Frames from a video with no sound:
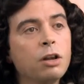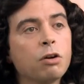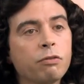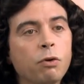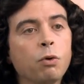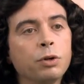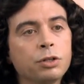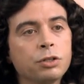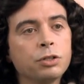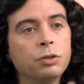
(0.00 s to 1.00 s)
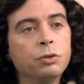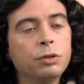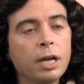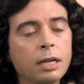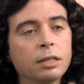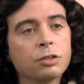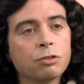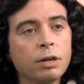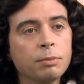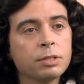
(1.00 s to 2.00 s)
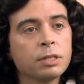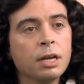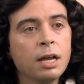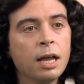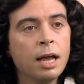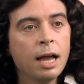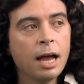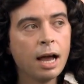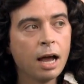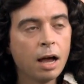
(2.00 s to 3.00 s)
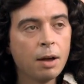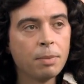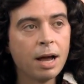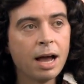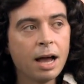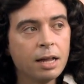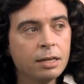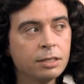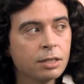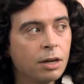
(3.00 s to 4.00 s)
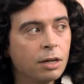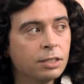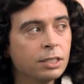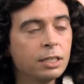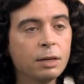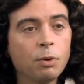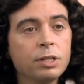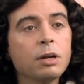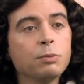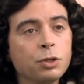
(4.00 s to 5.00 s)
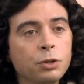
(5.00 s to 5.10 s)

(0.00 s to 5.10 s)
I look forward to getting the scripts um, and to seeing what he's up